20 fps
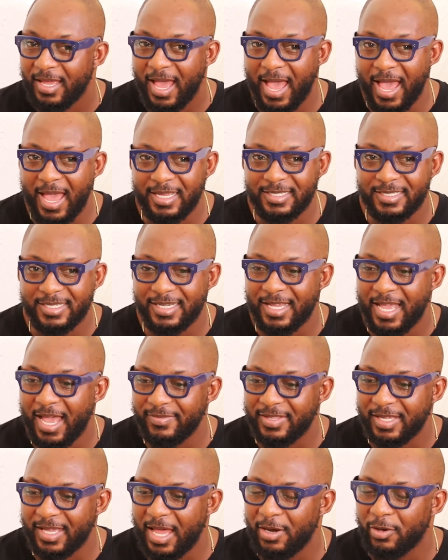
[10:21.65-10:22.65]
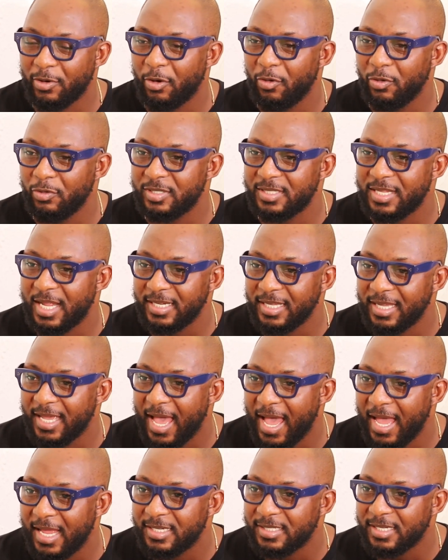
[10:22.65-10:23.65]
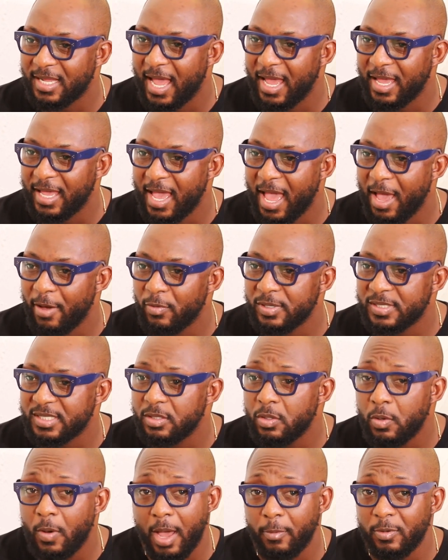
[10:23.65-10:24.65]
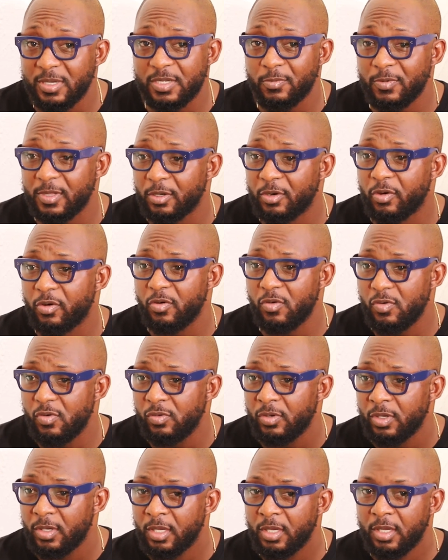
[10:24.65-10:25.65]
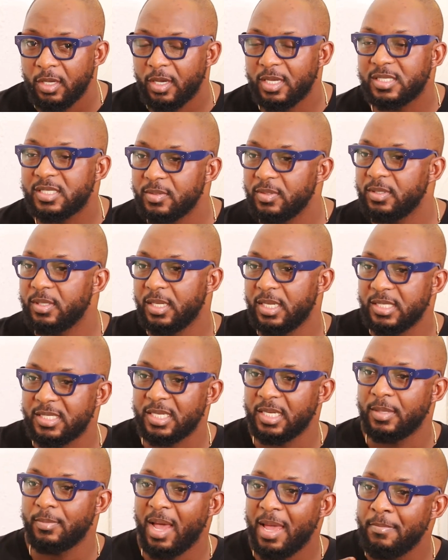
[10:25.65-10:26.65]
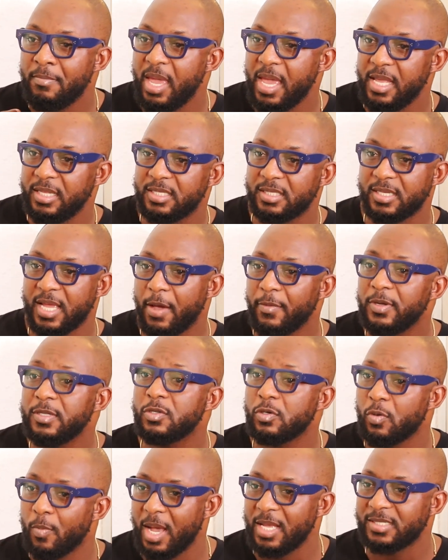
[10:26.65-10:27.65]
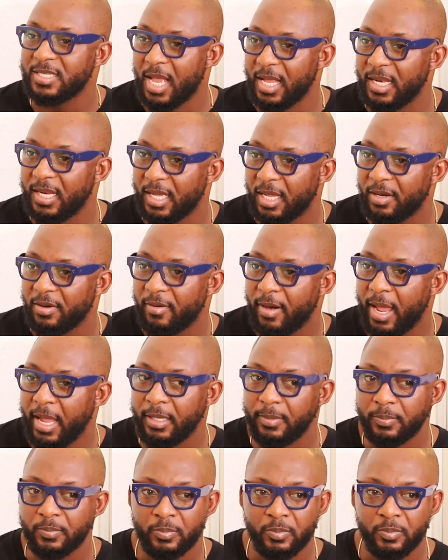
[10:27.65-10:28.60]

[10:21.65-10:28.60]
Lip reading: I didn't have the kind of clothes that he had. I wasn't with a crew, because listen, my mates, I went to Kumasi Anglican, all right?